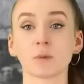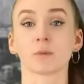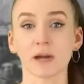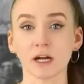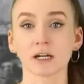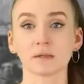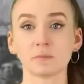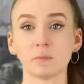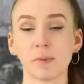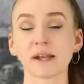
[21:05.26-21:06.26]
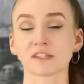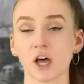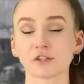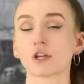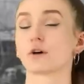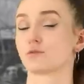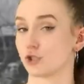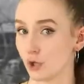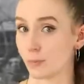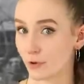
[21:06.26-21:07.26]
super weird, but it's also
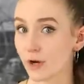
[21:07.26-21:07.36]
super